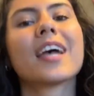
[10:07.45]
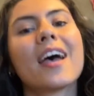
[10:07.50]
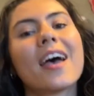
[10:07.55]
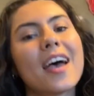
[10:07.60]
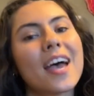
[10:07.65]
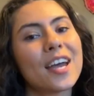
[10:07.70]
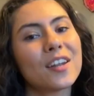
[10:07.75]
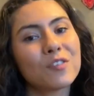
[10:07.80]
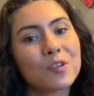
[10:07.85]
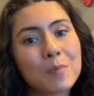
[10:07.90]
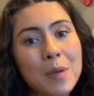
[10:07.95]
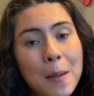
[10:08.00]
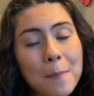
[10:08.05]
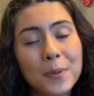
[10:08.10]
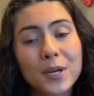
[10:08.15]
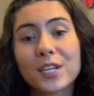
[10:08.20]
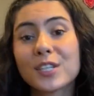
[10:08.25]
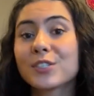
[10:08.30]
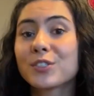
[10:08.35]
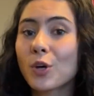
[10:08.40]
And
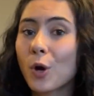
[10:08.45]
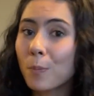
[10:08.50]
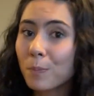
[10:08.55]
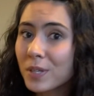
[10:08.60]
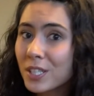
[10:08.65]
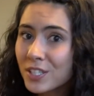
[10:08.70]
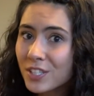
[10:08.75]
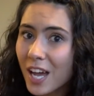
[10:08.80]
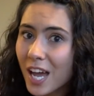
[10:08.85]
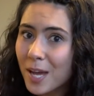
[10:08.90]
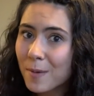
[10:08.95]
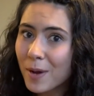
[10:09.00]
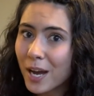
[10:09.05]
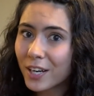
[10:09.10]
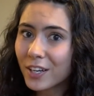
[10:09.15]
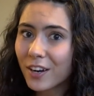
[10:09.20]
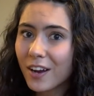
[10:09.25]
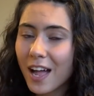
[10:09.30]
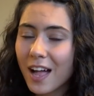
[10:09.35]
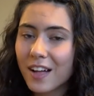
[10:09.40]
remember, don't be shy about
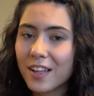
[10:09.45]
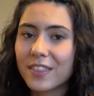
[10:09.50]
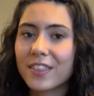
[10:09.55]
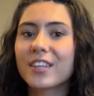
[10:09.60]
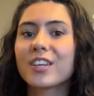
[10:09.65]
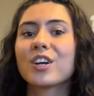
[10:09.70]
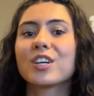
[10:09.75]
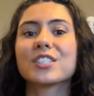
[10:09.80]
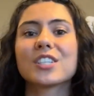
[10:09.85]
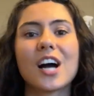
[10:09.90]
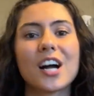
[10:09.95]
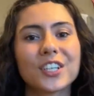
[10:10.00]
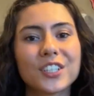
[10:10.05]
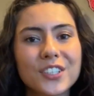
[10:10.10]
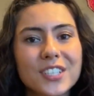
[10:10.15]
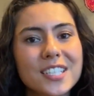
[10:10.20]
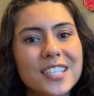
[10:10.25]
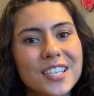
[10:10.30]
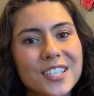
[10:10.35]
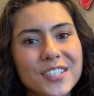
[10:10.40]
your health. Your doctor
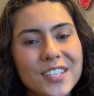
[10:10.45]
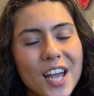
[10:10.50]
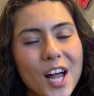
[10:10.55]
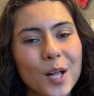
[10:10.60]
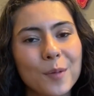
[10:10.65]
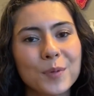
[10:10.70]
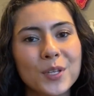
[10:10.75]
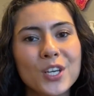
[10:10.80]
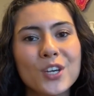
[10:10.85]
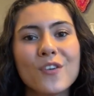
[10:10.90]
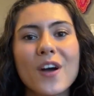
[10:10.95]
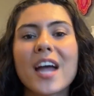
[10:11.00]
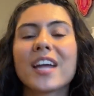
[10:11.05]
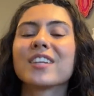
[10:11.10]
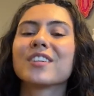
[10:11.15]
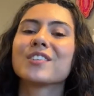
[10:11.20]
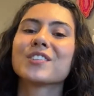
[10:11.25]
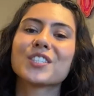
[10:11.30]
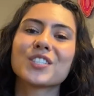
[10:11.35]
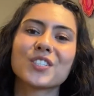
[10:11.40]
is here to help you and
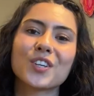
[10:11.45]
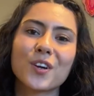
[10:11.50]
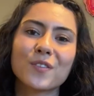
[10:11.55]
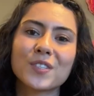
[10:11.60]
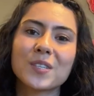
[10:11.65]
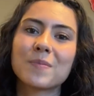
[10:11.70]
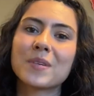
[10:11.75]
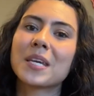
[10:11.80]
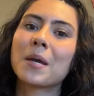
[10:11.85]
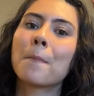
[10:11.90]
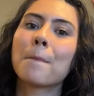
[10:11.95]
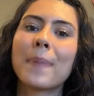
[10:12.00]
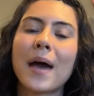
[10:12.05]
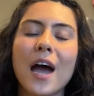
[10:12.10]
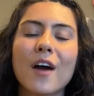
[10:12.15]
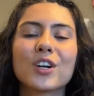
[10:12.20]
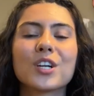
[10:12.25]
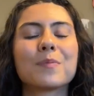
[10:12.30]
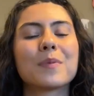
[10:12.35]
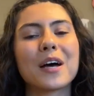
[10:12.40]
you deserve to be
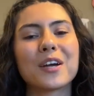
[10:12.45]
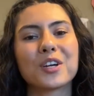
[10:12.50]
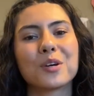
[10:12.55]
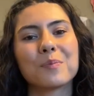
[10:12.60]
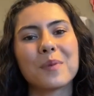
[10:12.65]
empowered about your